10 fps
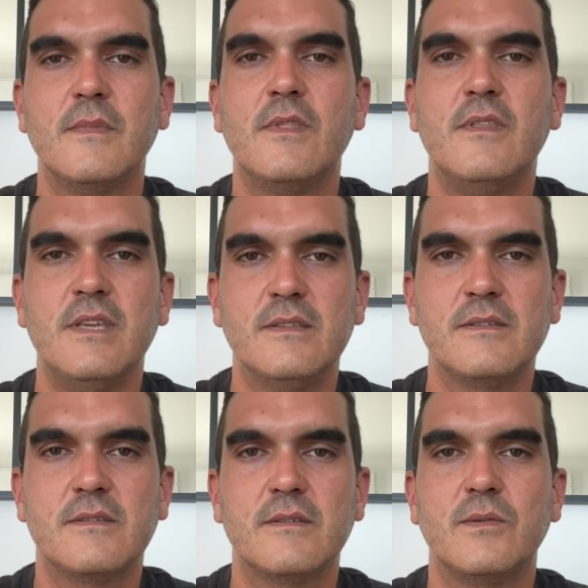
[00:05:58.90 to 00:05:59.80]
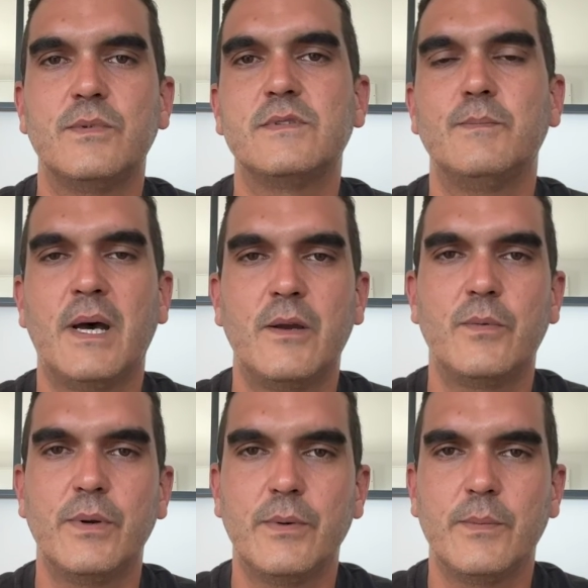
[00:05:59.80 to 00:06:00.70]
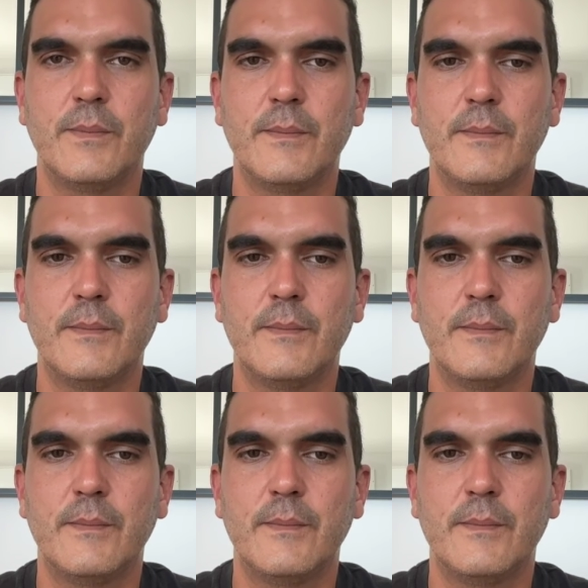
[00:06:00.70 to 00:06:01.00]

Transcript: This was my room.